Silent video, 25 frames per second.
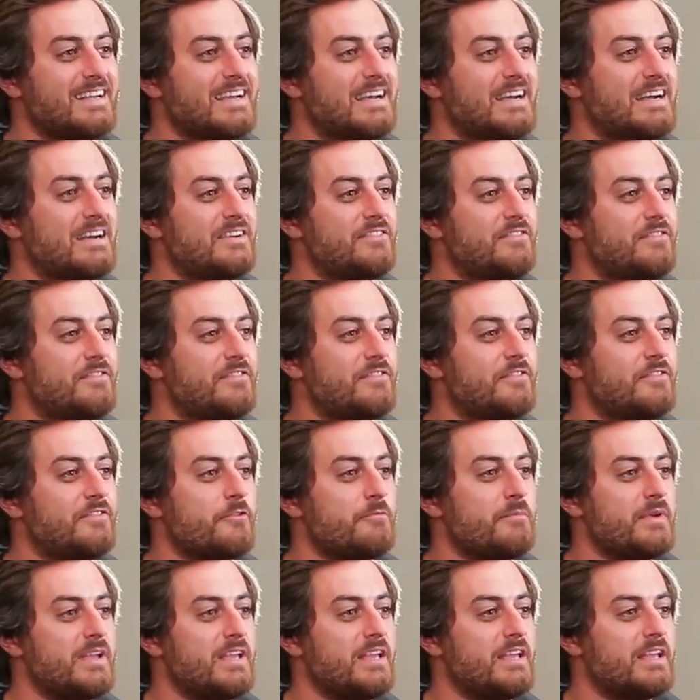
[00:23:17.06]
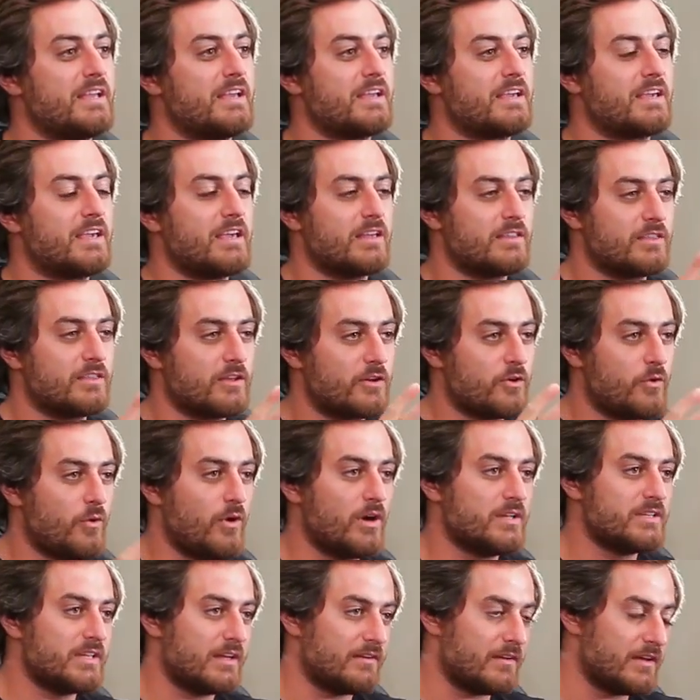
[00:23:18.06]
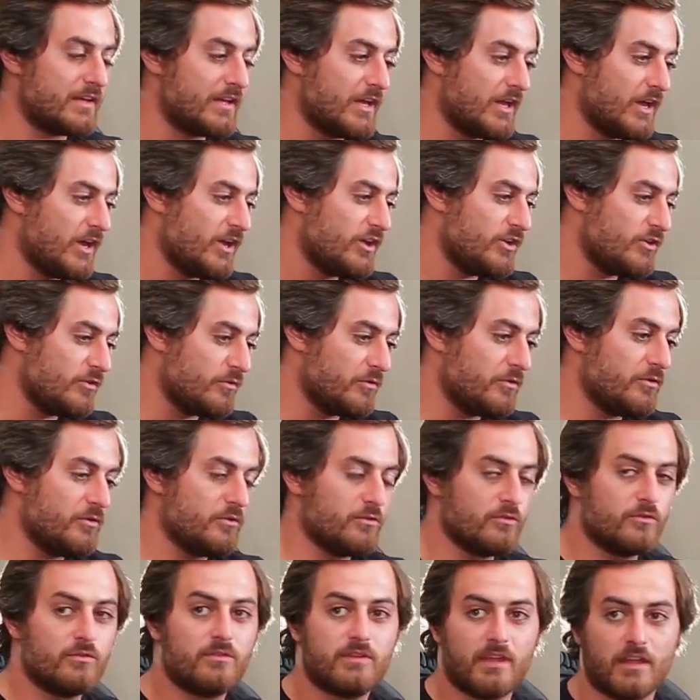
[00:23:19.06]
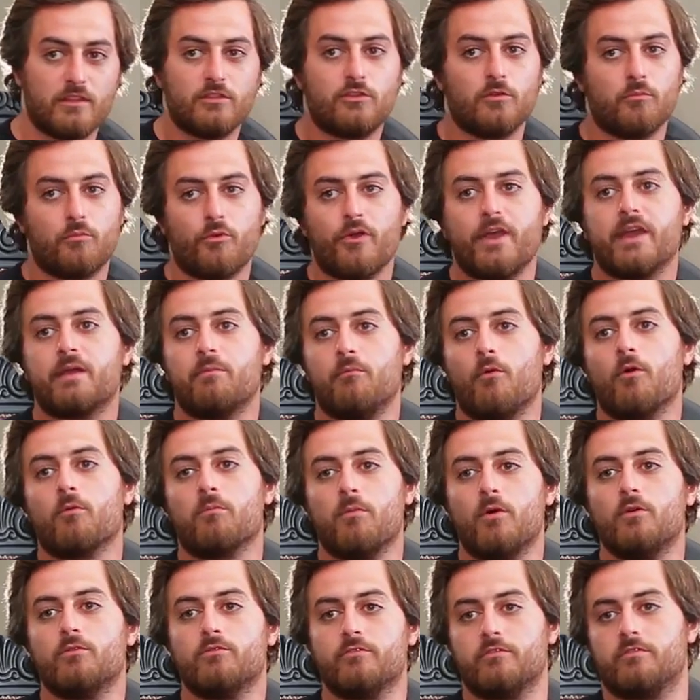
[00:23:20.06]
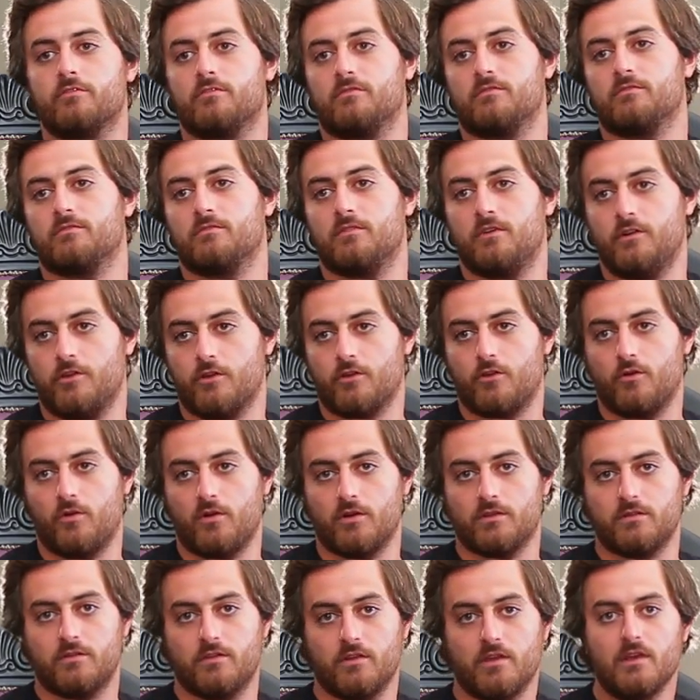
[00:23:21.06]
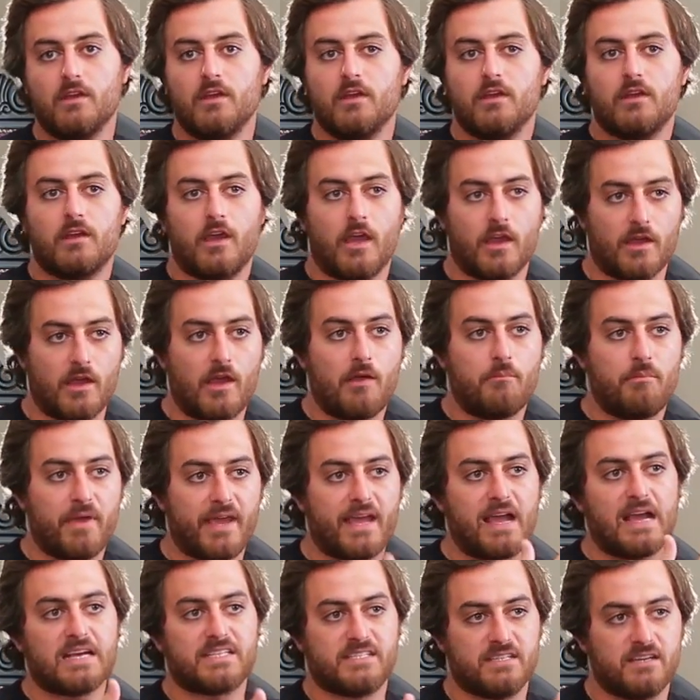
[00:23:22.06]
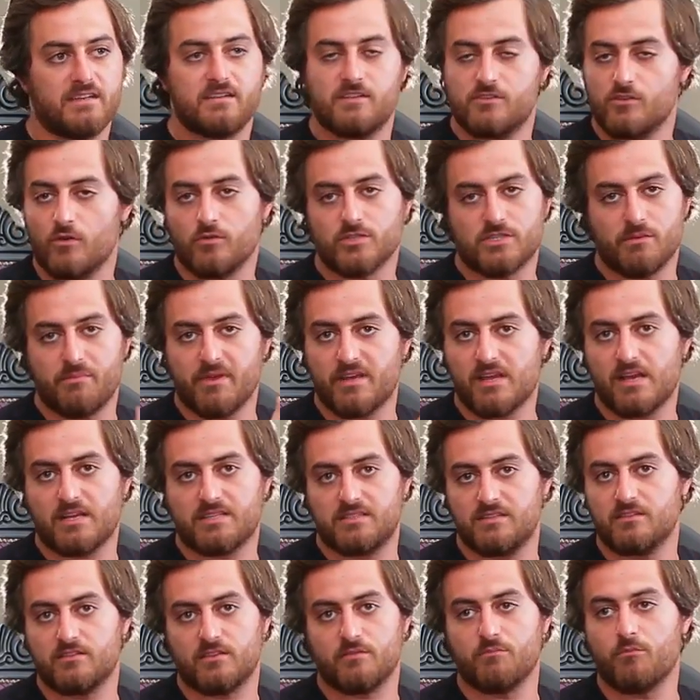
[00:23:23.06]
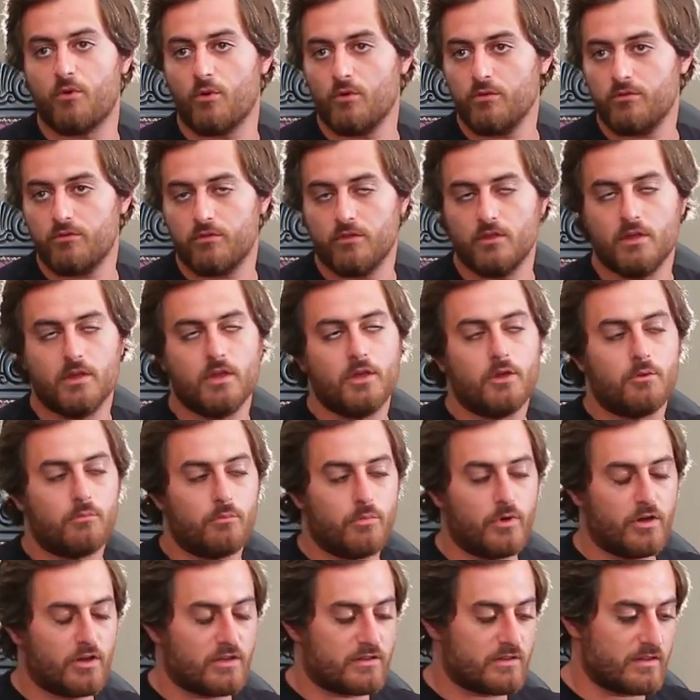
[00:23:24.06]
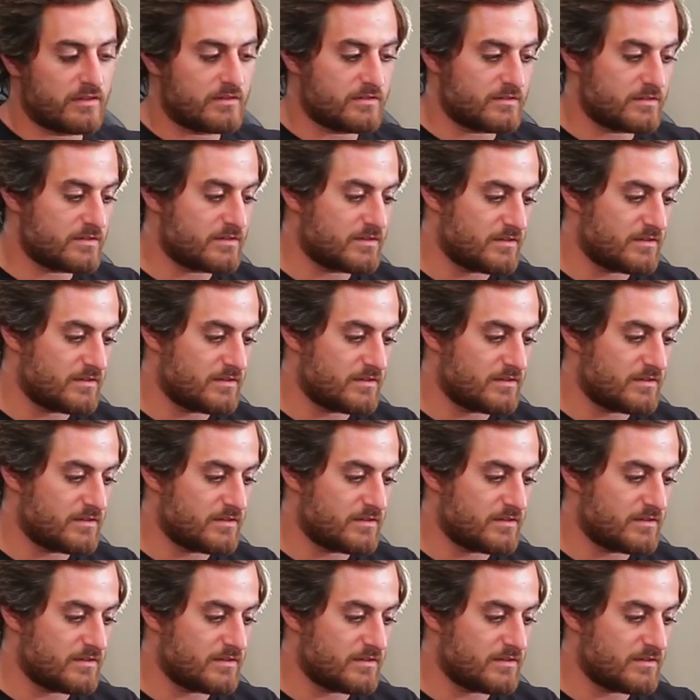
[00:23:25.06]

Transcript: Yeah, for me, the quad, you tend to break more bones on a quad. A big accident is always a big accident in both, but